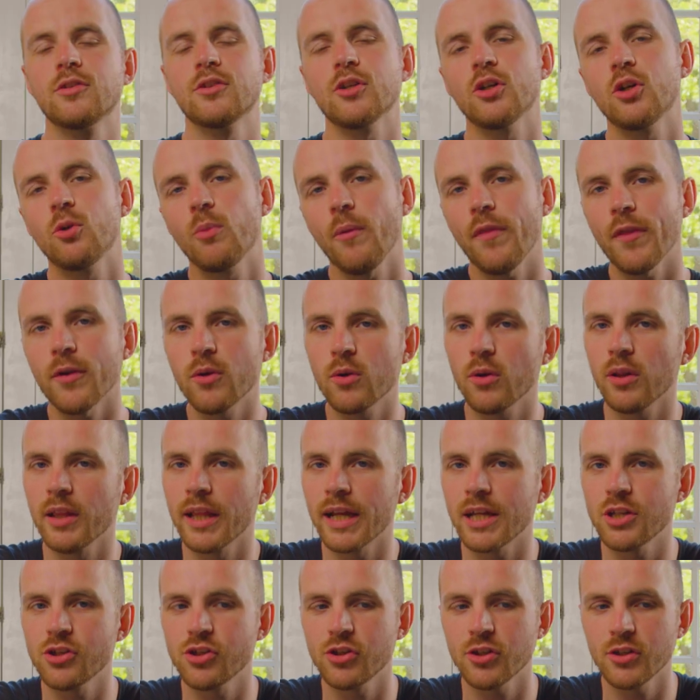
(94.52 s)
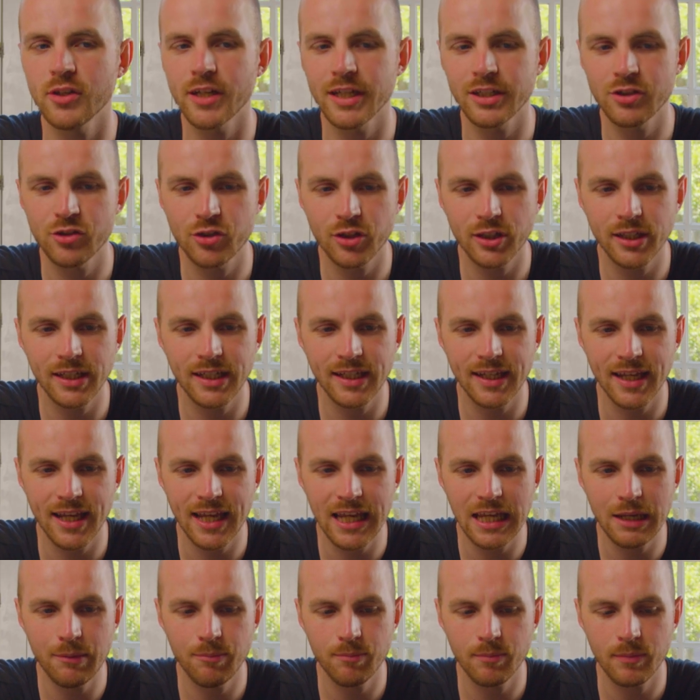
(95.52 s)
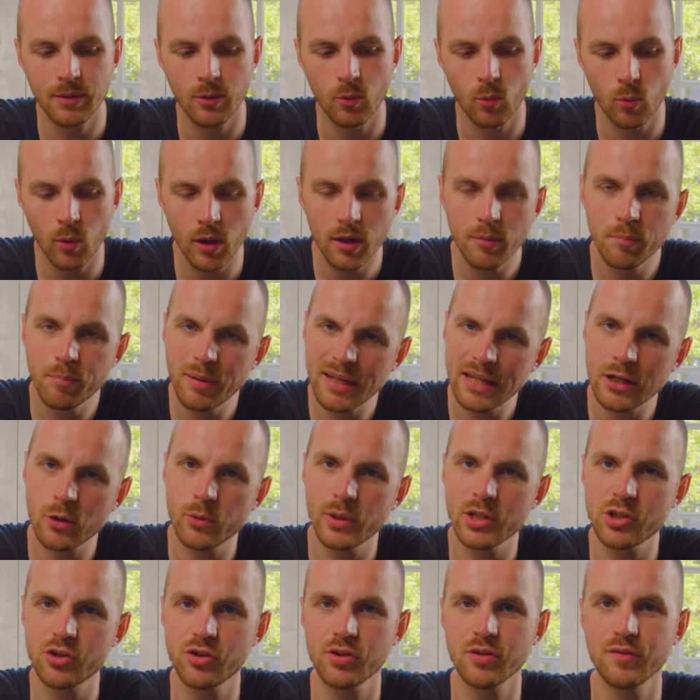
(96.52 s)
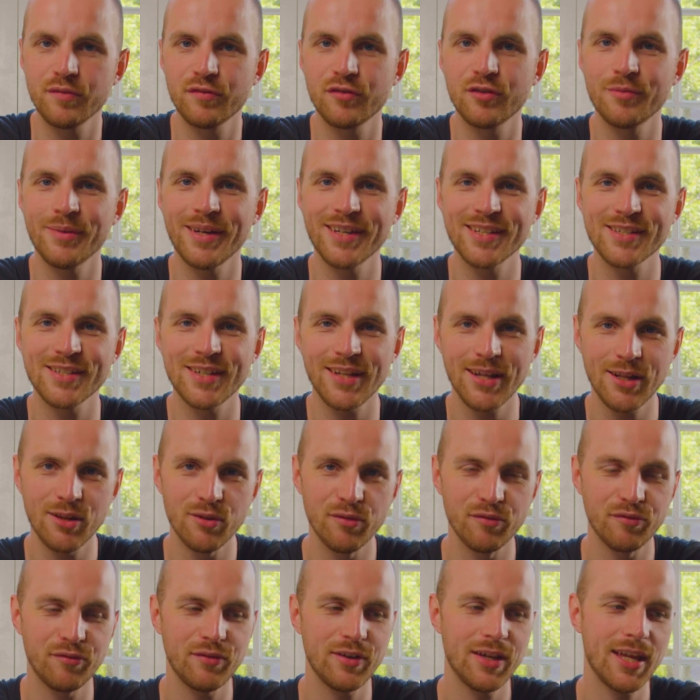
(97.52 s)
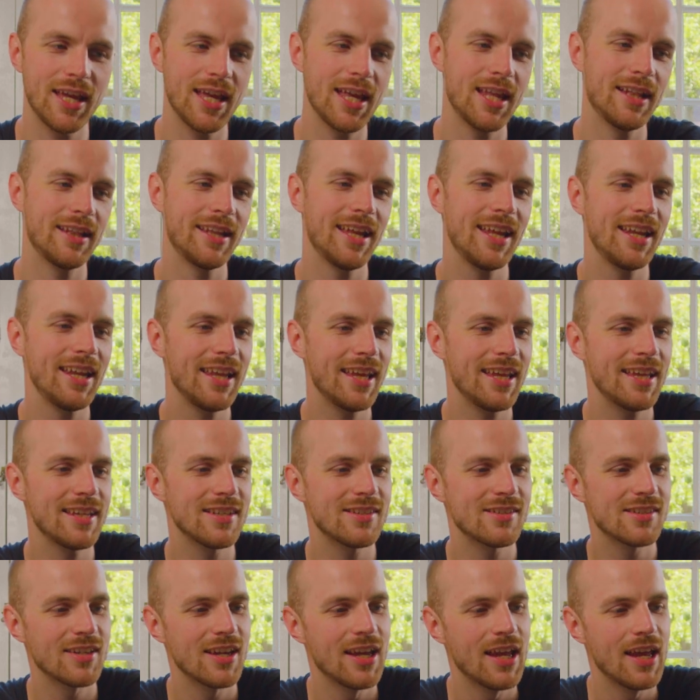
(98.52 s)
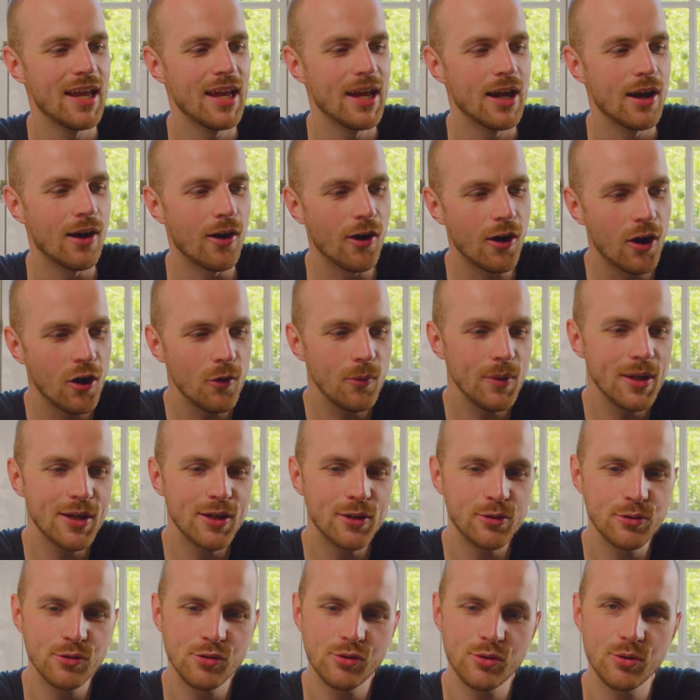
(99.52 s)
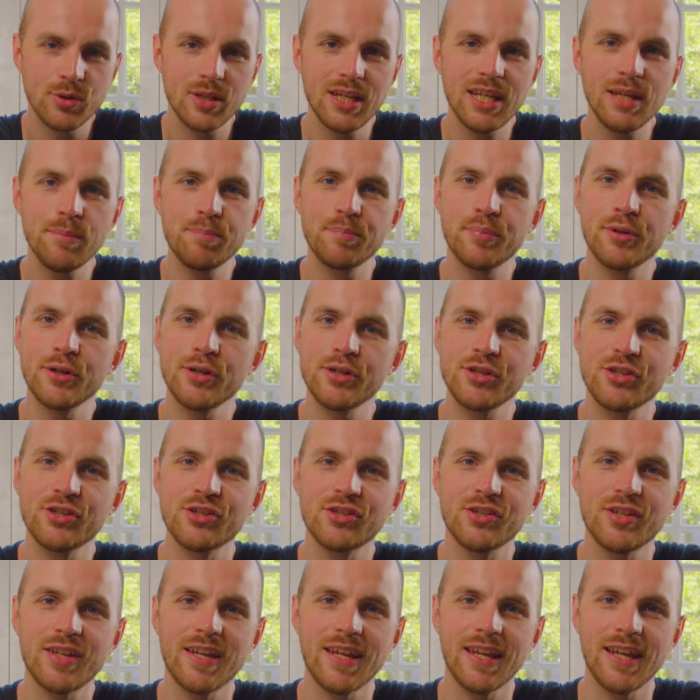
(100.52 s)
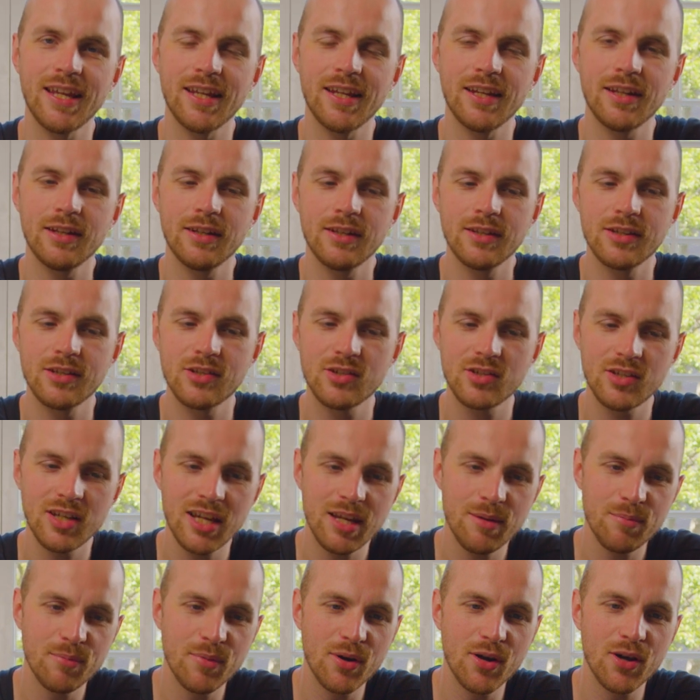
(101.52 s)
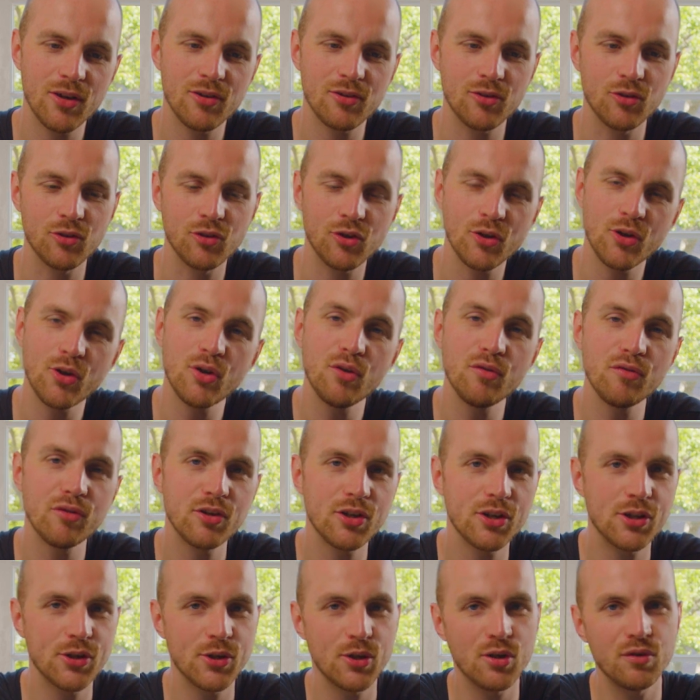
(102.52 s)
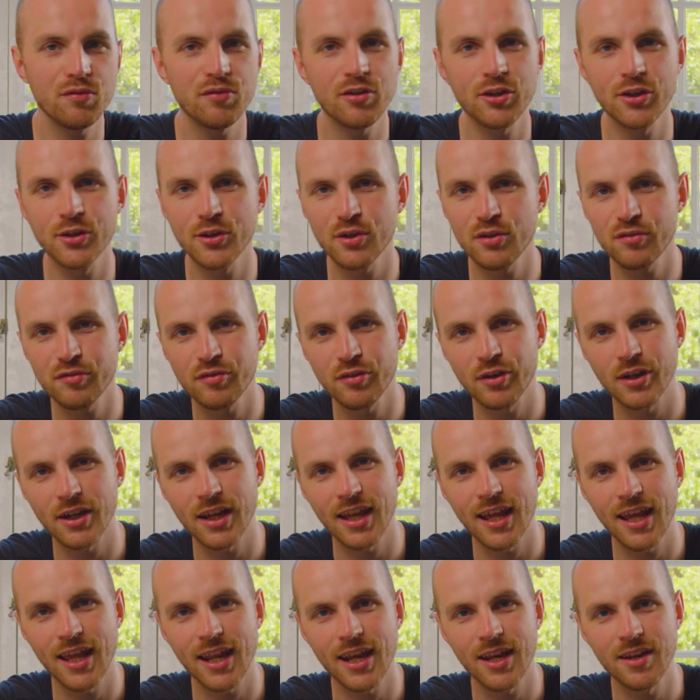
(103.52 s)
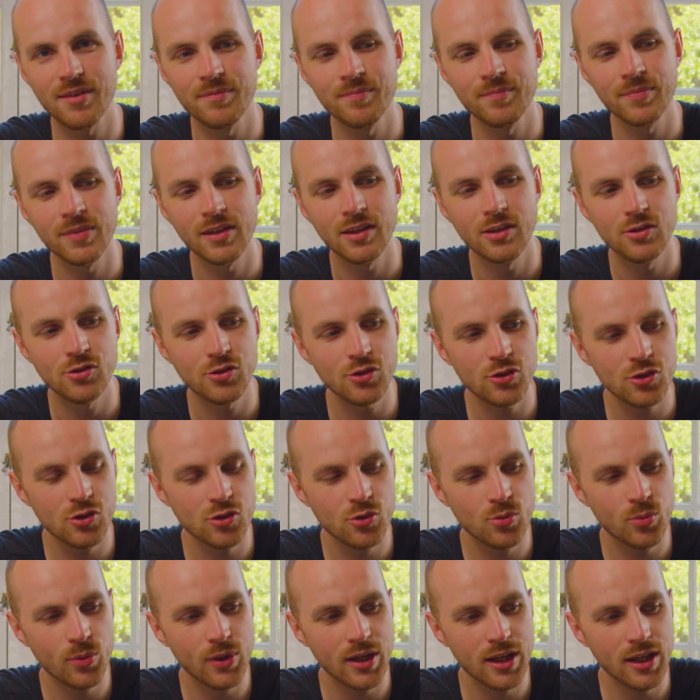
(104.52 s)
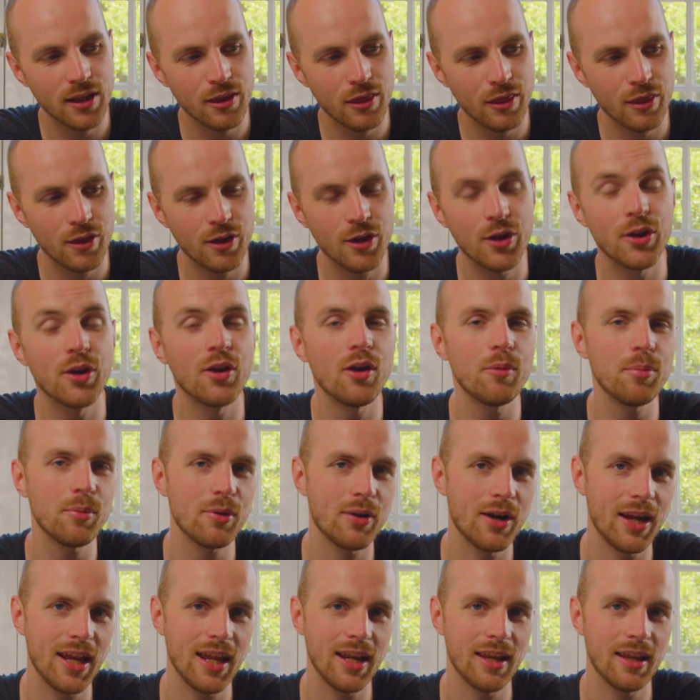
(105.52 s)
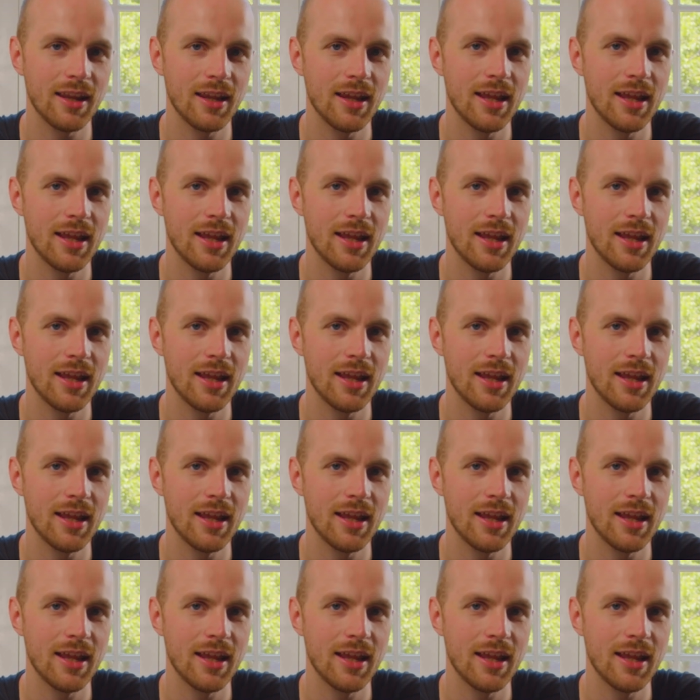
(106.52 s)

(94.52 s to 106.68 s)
So with the collection actually came one big question for myself, and that is, are we going to keep purchasing the same models over and over and over again, just with an upgrade?